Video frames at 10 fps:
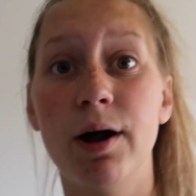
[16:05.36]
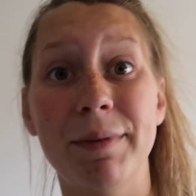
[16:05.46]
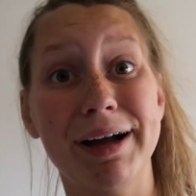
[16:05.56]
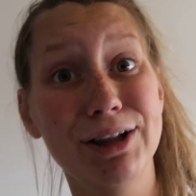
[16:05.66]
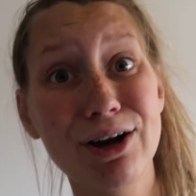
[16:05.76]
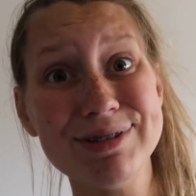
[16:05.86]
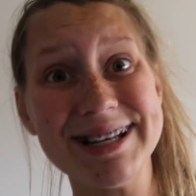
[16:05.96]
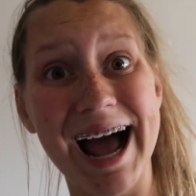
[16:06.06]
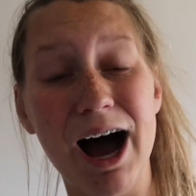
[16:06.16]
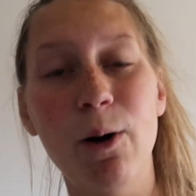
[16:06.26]
all my clothes
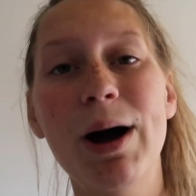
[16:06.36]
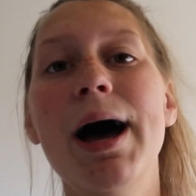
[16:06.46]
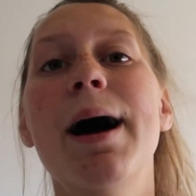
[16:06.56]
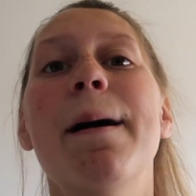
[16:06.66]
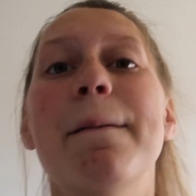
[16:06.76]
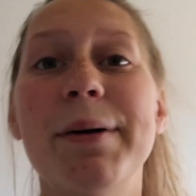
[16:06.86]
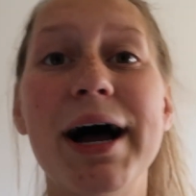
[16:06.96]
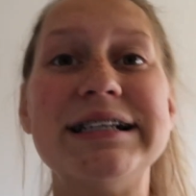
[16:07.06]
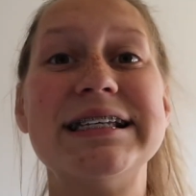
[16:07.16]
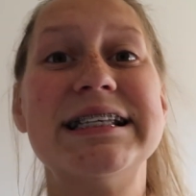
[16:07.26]
now,
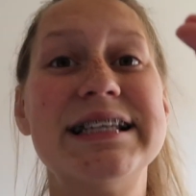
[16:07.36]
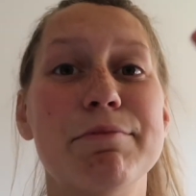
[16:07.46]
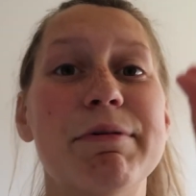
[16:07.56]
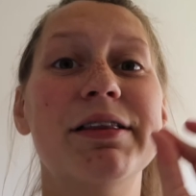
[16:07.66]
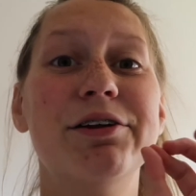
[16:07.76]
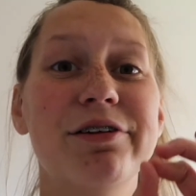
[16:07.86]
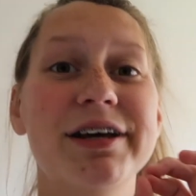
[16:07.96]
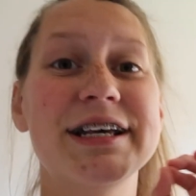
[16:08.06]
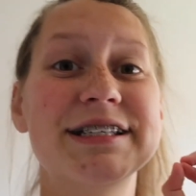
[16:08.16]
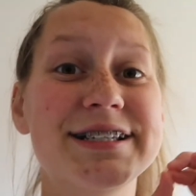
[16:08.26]
but this camera
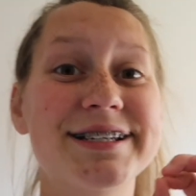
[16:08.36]
literally is